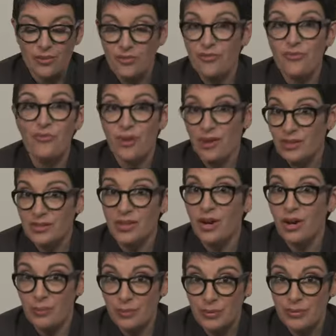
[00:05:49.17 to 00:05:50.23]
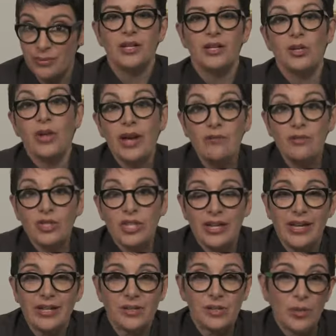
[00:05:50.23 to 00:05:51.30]
are your average
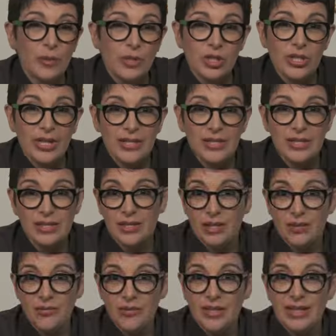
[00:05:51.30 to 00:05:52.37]
egg has so much nasty stuff